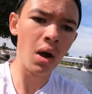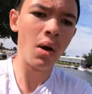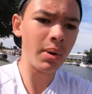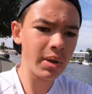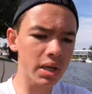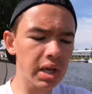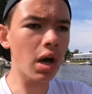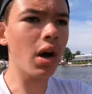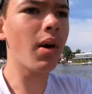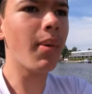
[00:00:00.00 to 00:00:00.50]

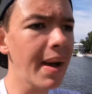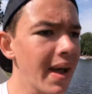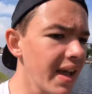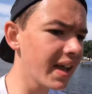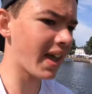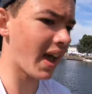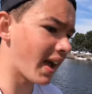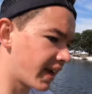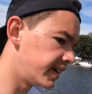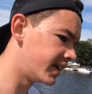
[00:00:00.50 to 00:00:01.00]
we go away
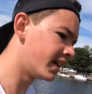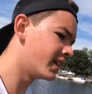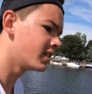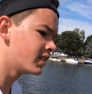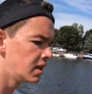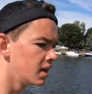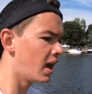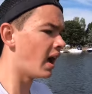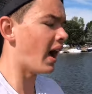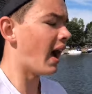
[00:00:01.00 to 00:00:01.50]
again,
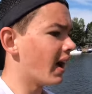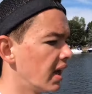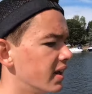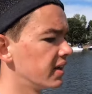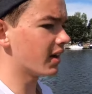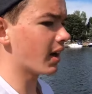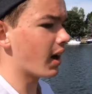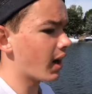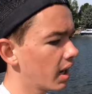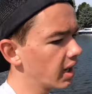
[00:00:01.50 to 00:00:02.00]

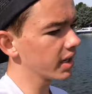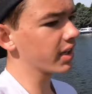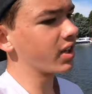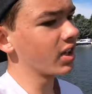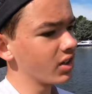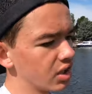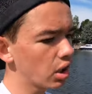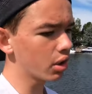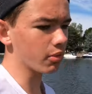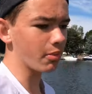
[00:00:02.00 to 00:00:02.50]
and I
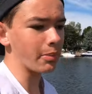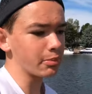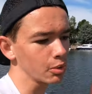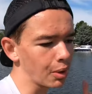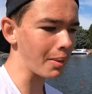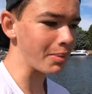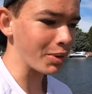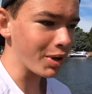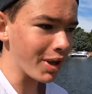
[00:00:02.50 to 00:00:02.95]
cannot remember where we're